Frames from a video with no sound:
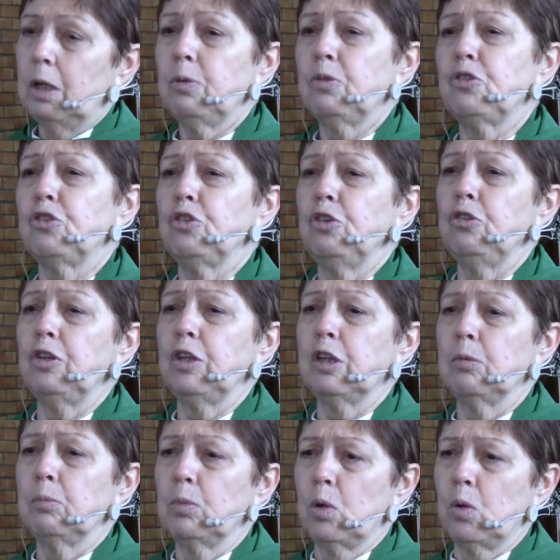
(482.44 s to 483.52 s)
he was
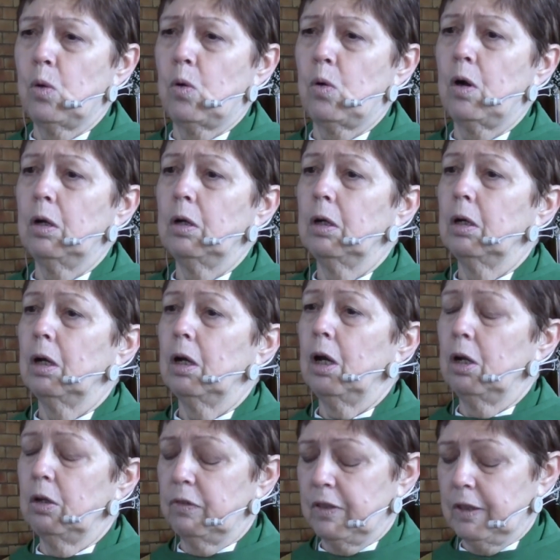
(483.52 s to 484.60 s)
choosing the more
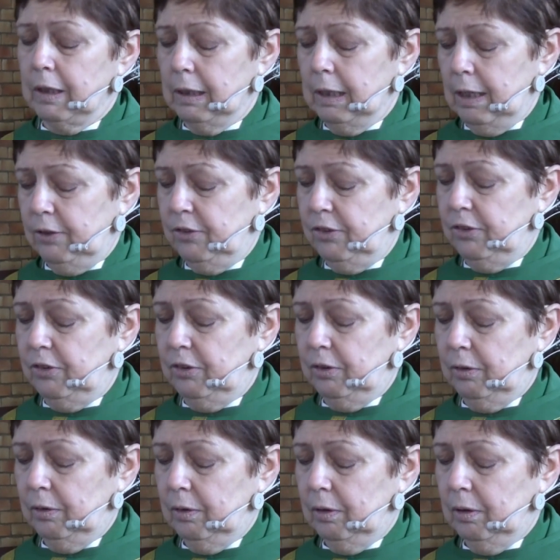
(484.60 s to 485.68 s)
over the
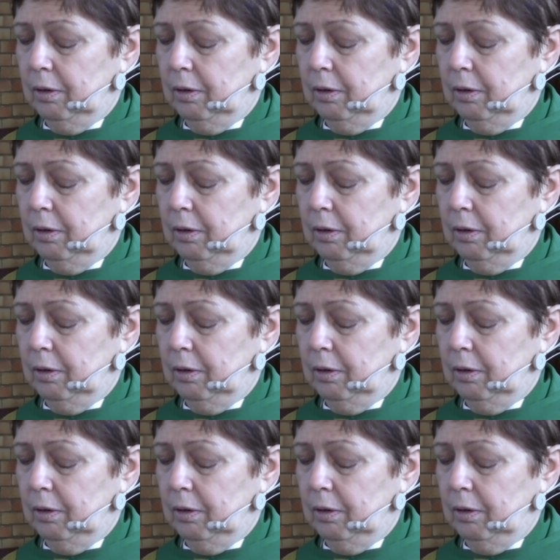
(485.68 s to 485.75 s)
less.